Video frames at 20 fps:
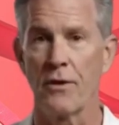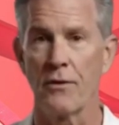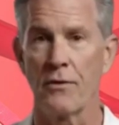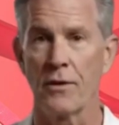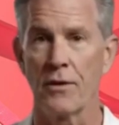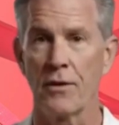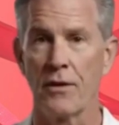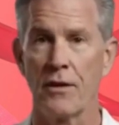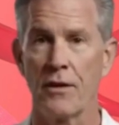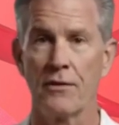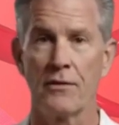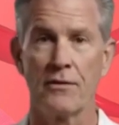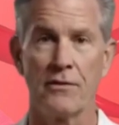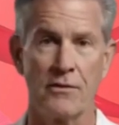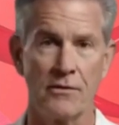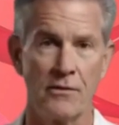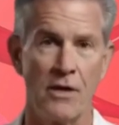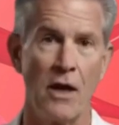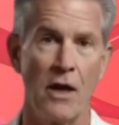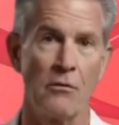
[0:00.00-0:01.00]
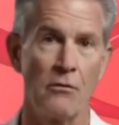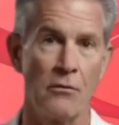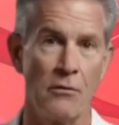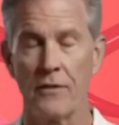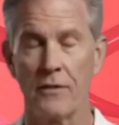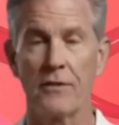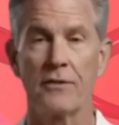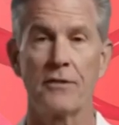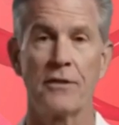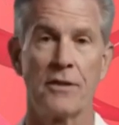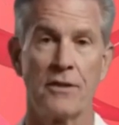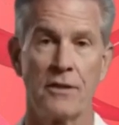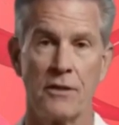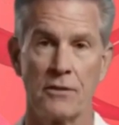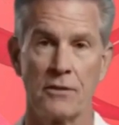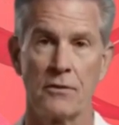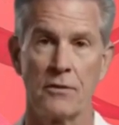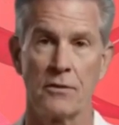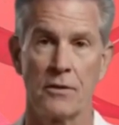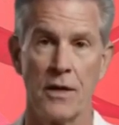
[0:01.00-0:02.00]
In severe cases, the
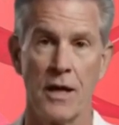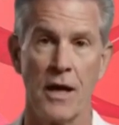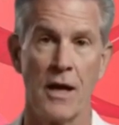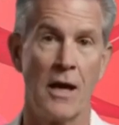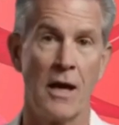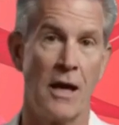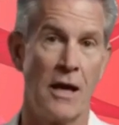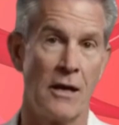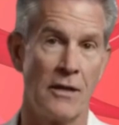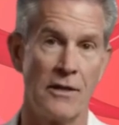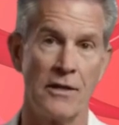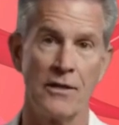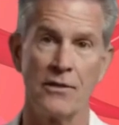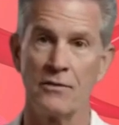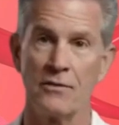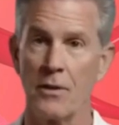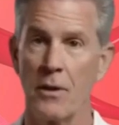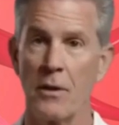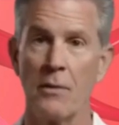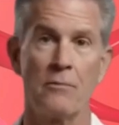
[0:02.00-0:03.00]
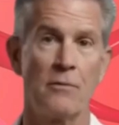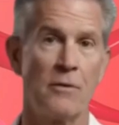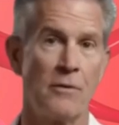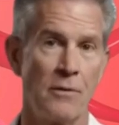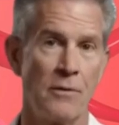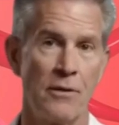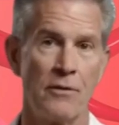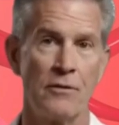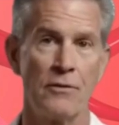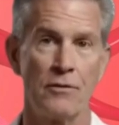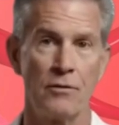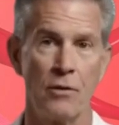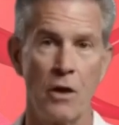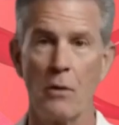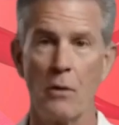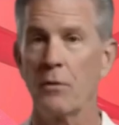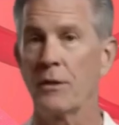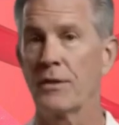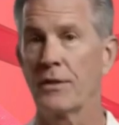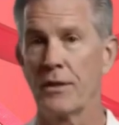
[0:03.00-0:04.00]
nerves might be so deprived of
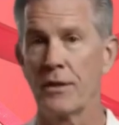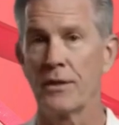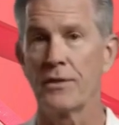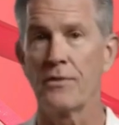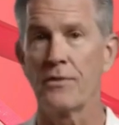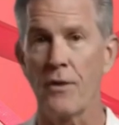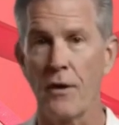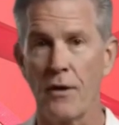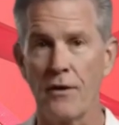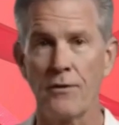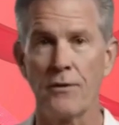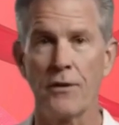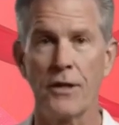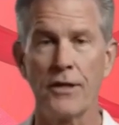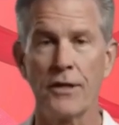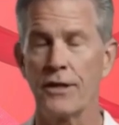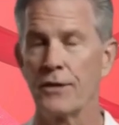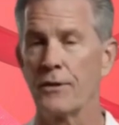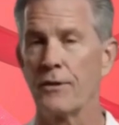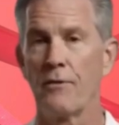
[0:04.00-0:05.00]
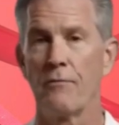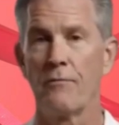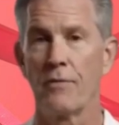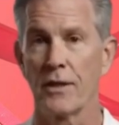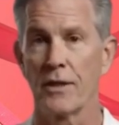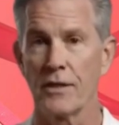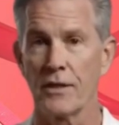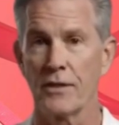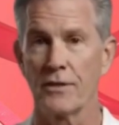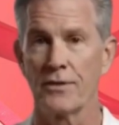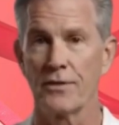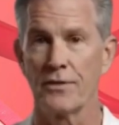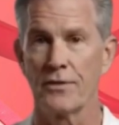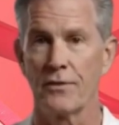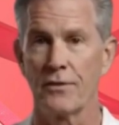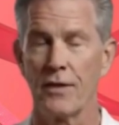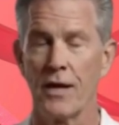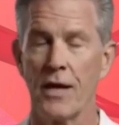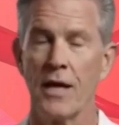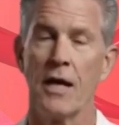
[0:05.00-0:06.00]
oxygen and nutrients that sensation is
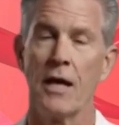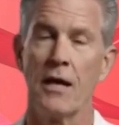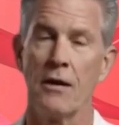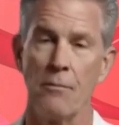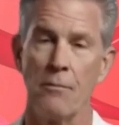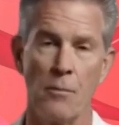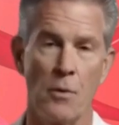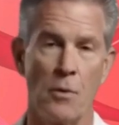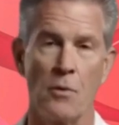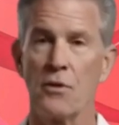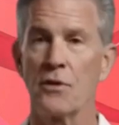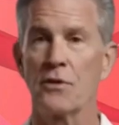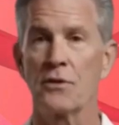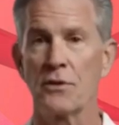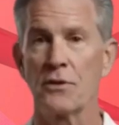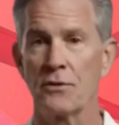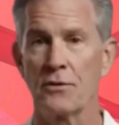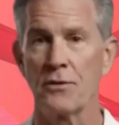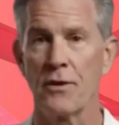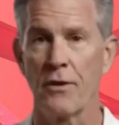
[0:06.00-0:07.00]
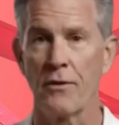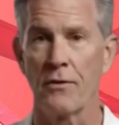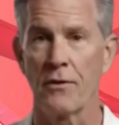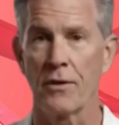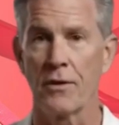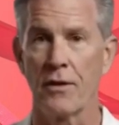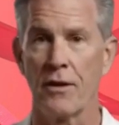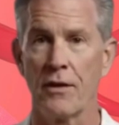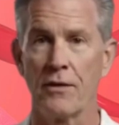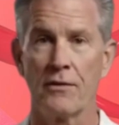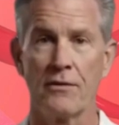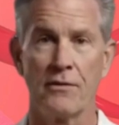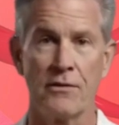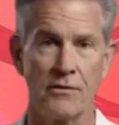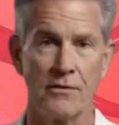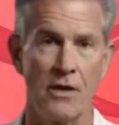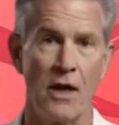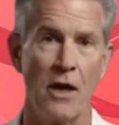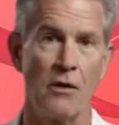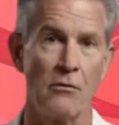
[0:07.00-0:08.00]
lost, making it difficult to
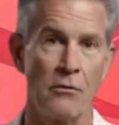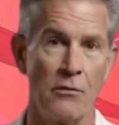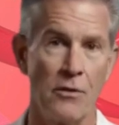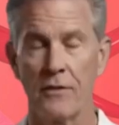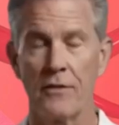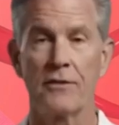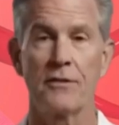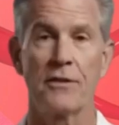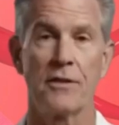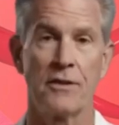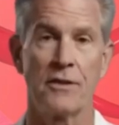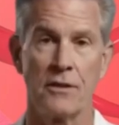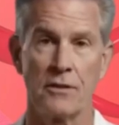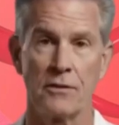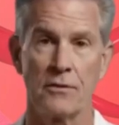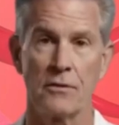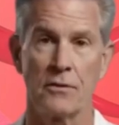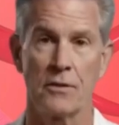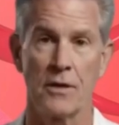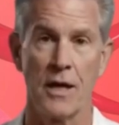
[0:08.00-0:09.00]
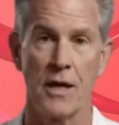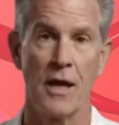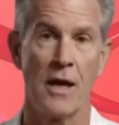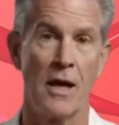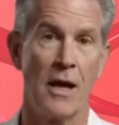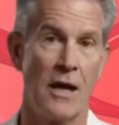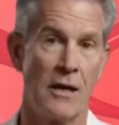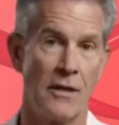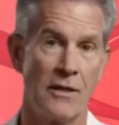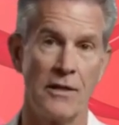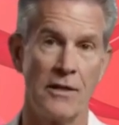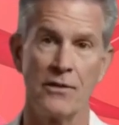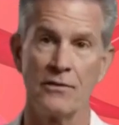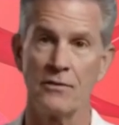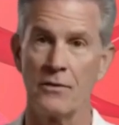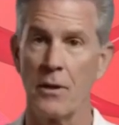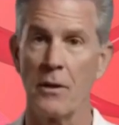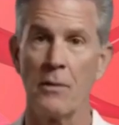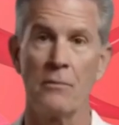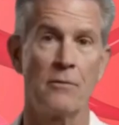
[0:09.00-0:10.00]
notice cuts, bruises, or
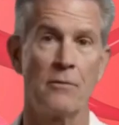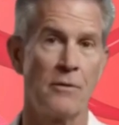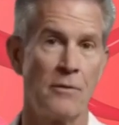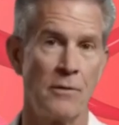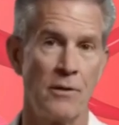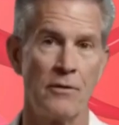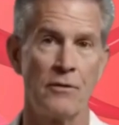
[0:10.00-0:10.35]
infections.